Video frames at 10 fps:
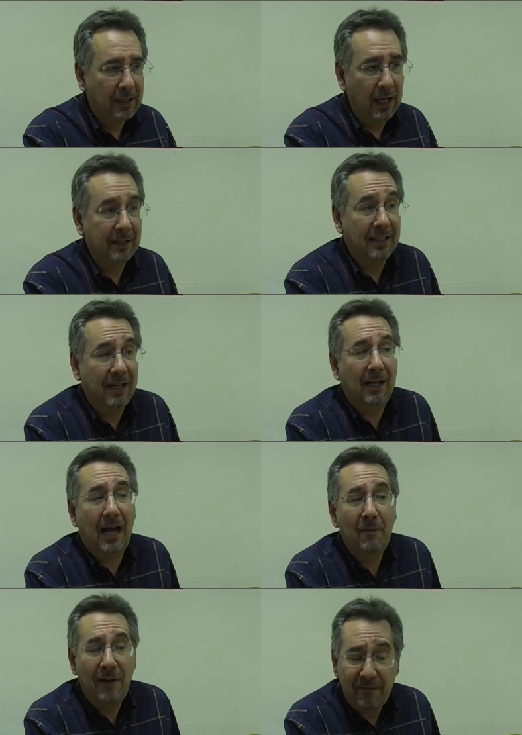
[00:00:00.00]
And
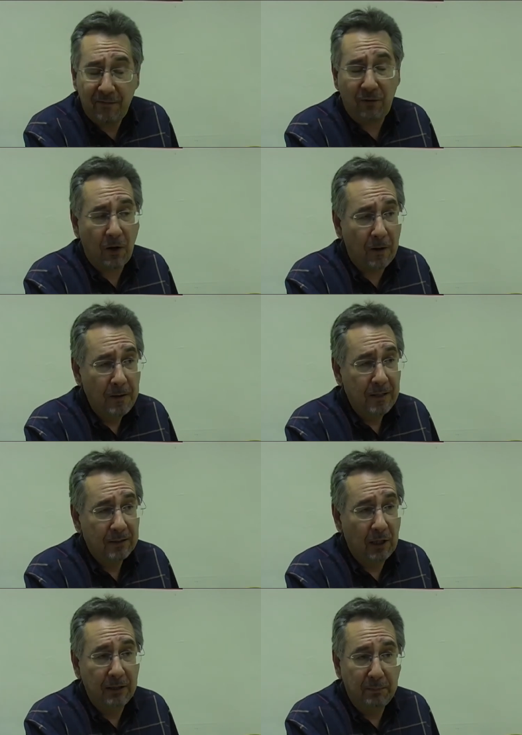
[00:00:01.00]
however far
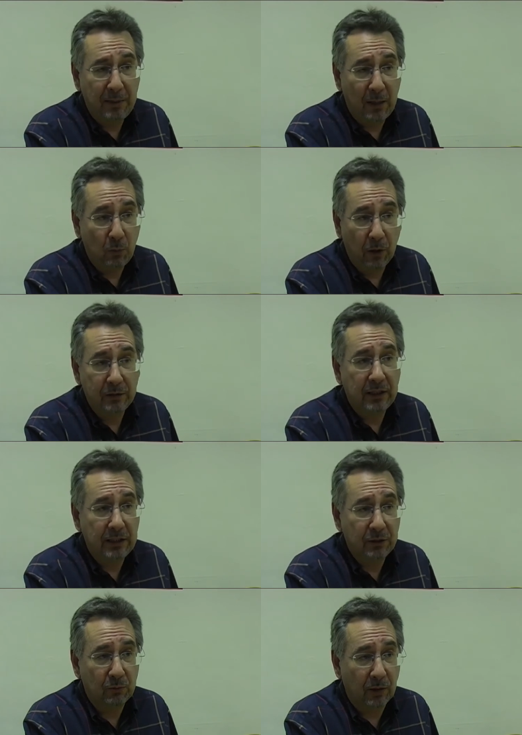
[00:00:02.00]
Tony Blair worked to
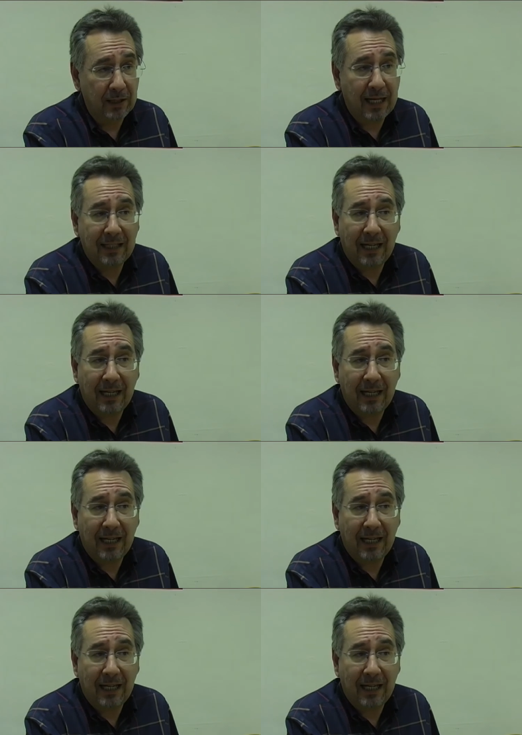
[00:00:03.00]
destroy that,